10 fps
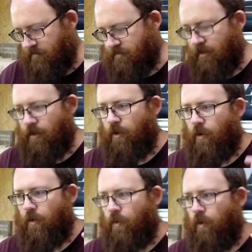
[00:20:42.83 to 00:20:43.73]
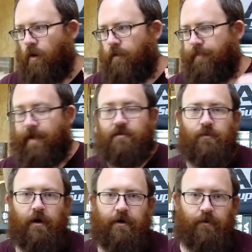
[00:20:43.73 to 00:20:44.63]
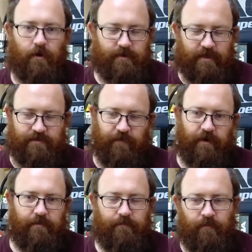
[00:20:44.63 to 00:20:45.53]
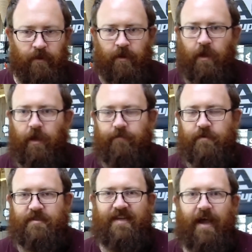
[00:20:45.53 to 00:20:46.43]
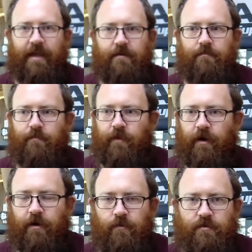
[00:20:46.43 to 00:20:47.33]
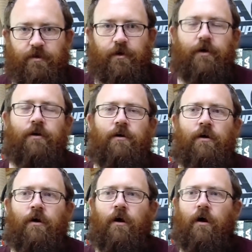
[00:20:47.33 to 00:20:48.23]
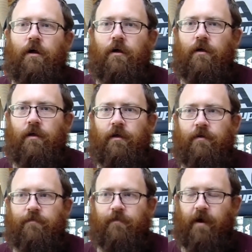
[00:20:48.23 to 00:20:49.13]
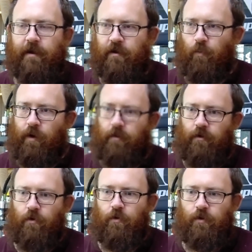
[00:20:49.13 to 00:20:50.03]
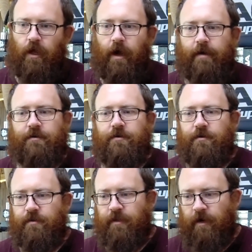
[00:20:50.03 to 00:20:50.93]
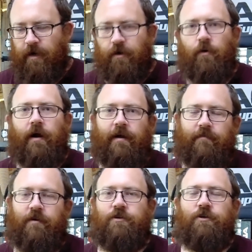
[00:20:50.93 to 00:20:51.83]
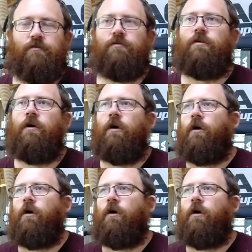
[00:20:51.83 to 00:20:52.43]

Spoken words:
So that's what I do. I'll test fit it. If it's tight, then I know it's good. If I can wiggle it a whole lot, then I know I have issues.